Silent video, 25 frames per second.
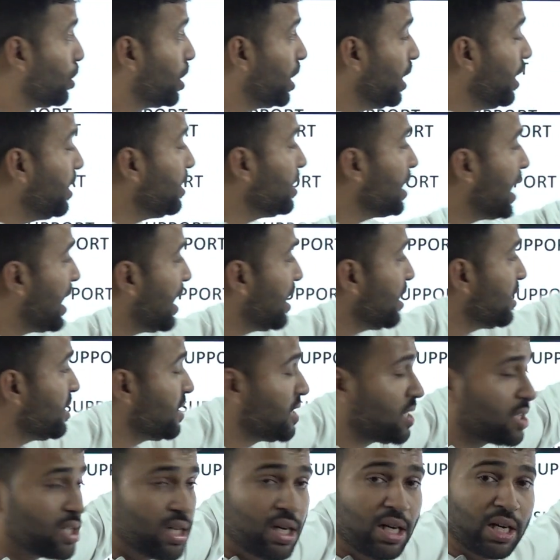these are
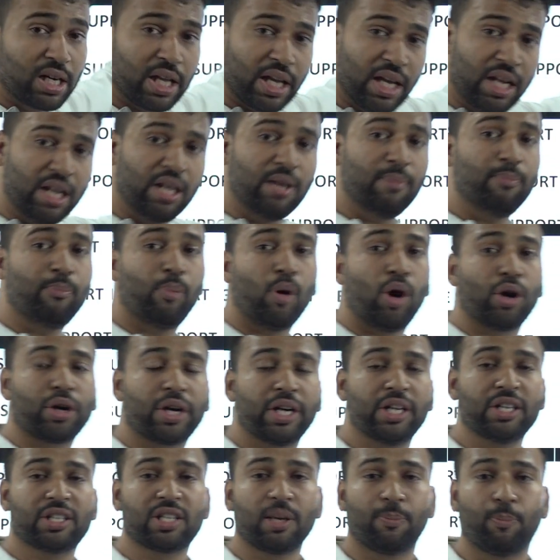certain
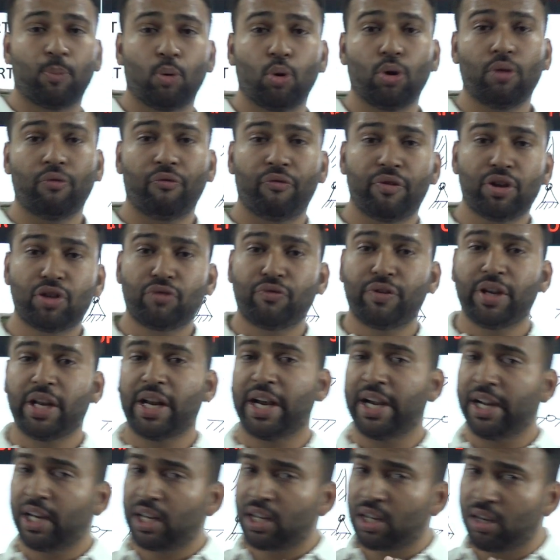important support which we
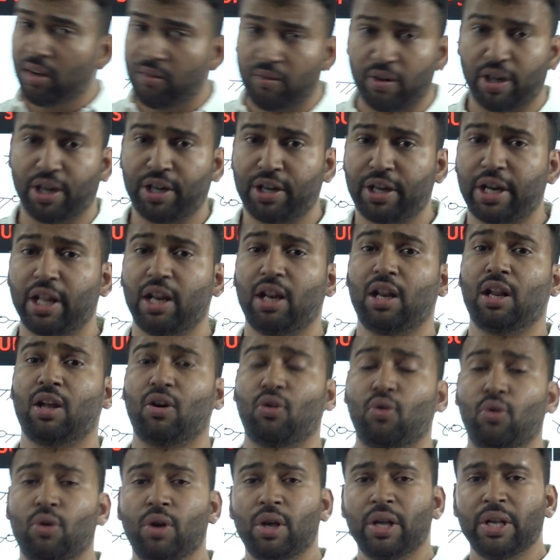had covered till
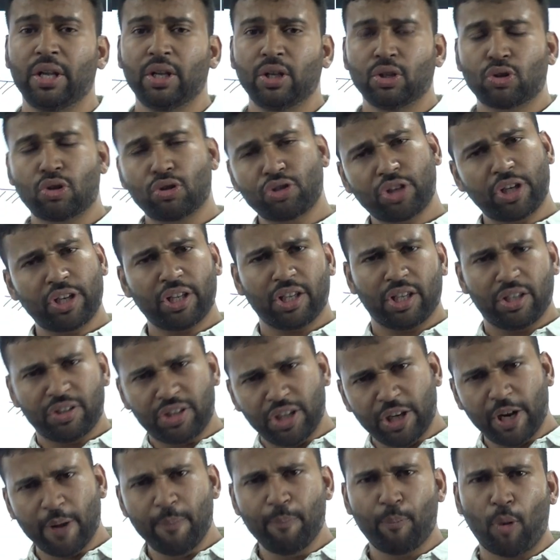now. So sir, is
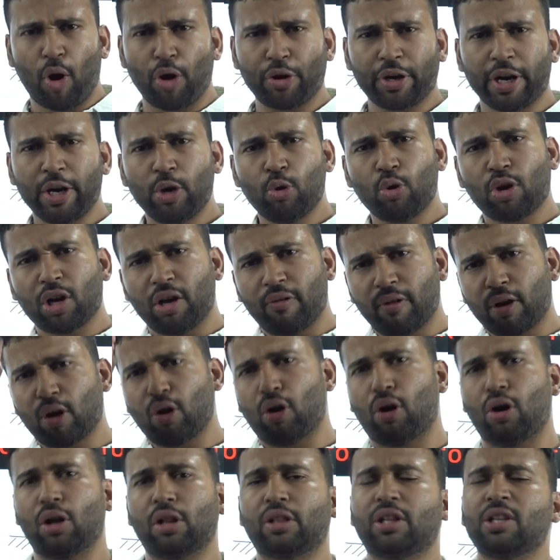it important to cover
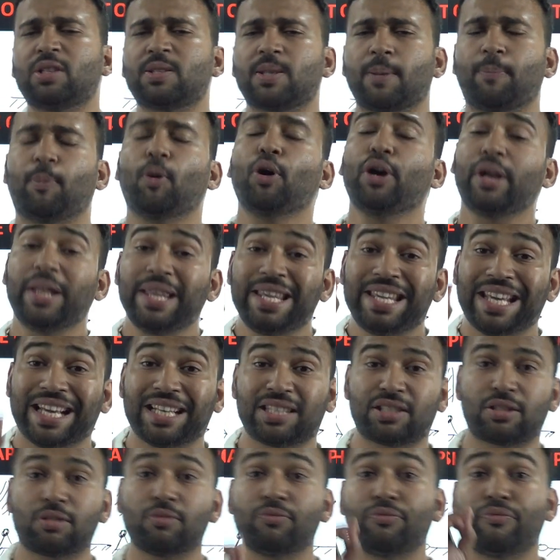all this support?
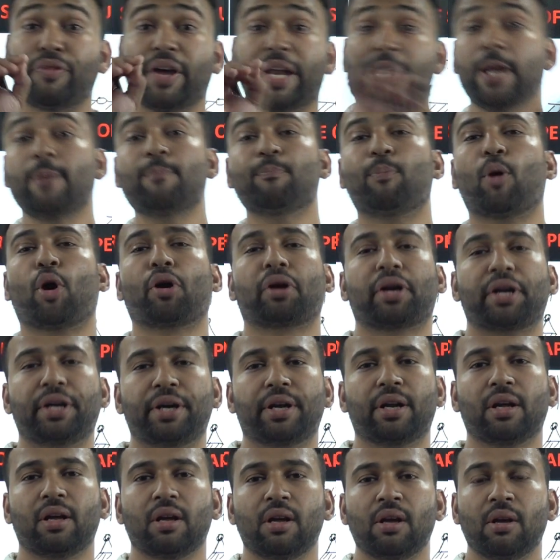Yes, very
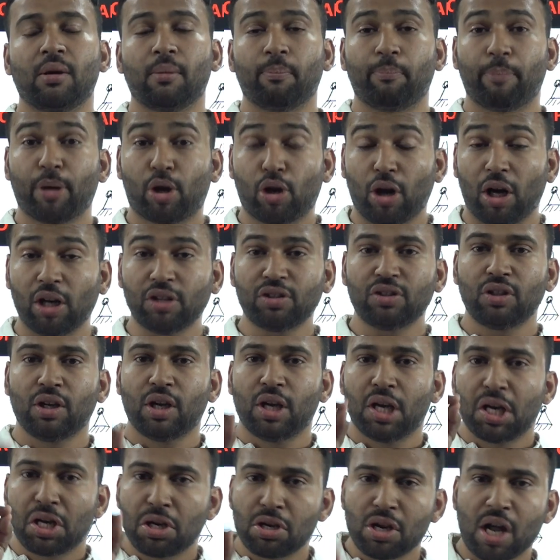important, because
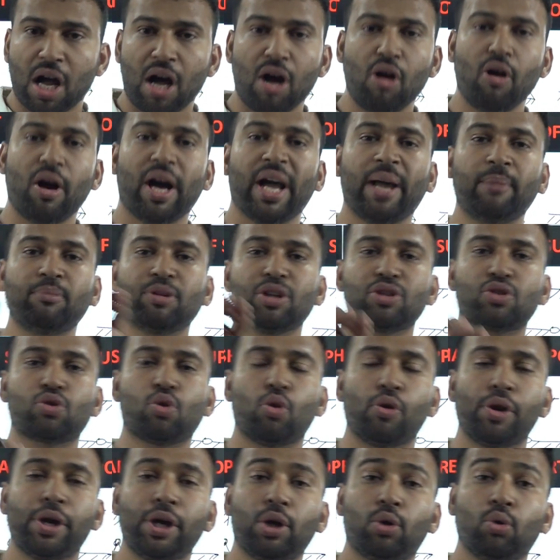now I am just
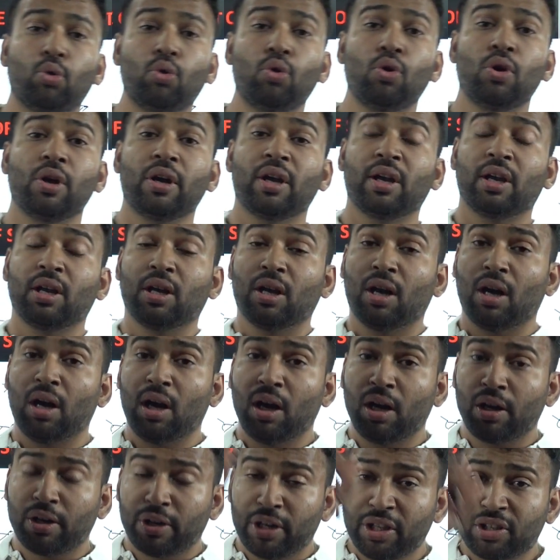going to
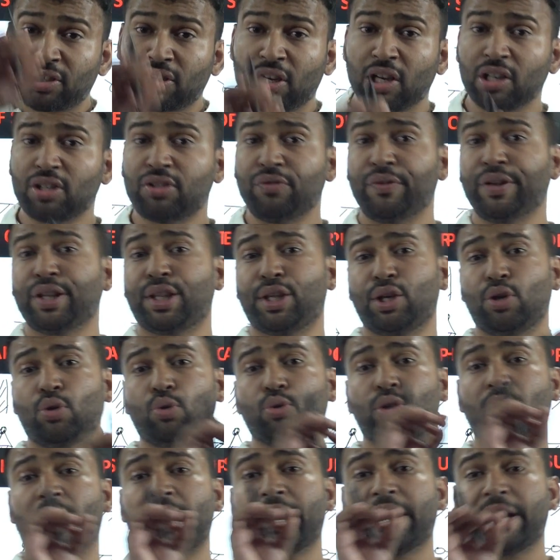discuss with you
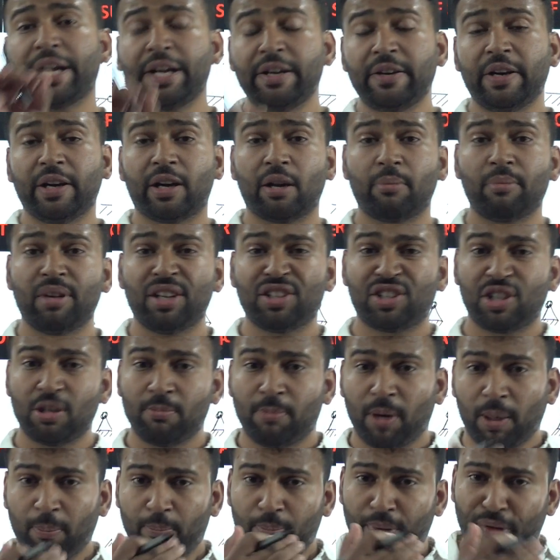the indeterminacy.
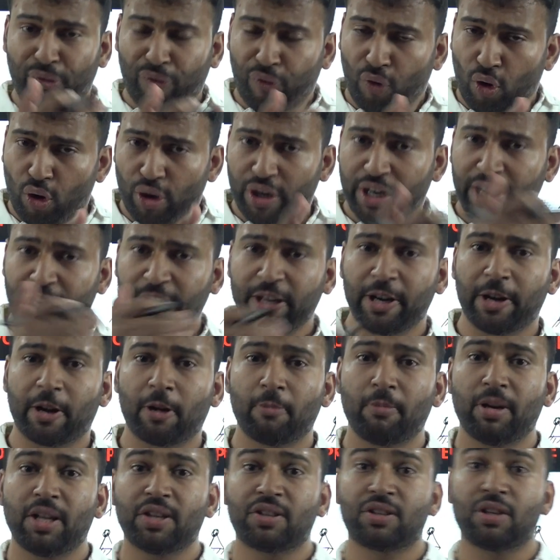But before
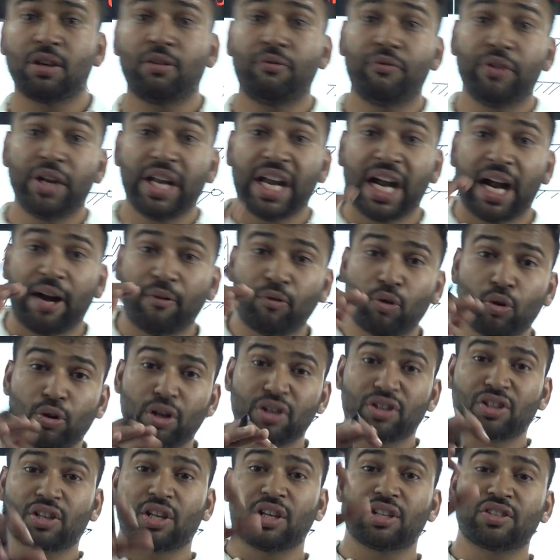indeterminacy, we have to
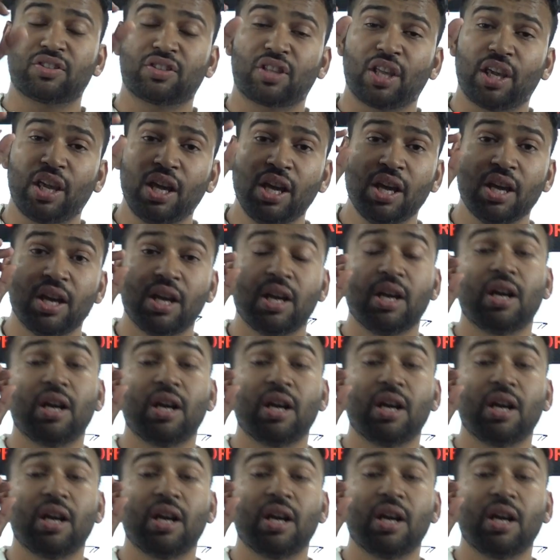discuss the